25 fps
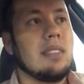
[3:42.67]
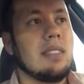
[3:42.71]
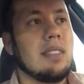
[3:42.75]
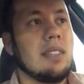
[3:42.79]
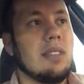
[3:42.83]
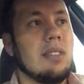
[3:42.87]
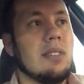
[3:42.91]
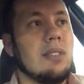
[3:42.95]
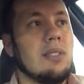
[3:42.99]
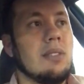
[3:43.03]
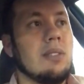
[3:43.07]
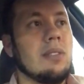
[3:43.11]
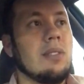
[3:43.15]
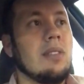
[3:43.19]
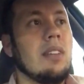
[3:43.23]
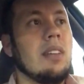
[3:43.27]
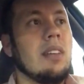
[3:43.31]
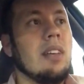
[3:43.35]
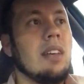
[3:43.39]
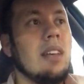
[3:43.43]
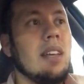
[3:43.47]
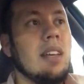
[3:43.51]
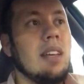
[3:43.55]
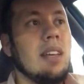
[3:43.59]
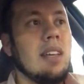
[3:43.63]
So,
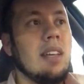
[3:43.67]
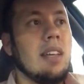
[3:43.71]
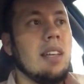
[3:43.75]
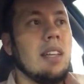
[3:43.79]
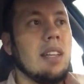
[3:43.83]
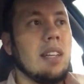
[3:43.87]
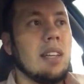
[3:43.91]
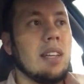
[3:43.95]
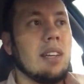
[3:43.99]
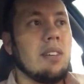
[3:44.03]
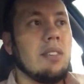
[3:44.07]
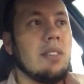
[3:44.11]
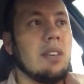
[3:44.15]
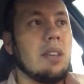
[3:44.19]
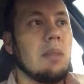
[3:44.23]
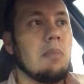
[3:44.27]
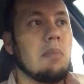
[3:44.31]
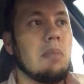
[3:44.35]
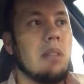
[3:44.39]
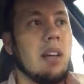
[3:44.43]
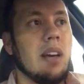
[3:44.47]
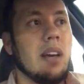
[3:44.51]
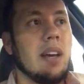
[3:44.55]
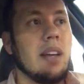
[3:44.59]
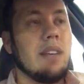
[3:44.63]
he
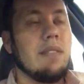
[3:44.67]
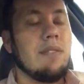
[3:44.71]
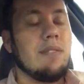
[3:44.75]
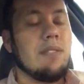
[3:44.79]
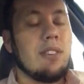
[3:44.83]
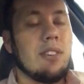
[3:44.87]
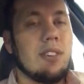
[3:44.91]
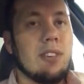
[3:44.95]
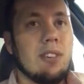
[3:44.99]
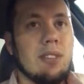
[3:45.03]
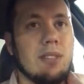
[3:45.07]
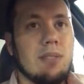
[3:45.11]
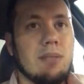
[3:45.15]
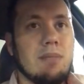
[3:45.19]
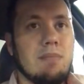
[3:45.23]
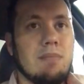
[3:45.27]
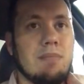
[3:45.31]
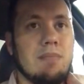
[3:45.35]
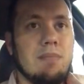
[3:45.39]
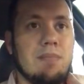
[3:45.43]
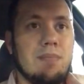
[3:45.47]
applied for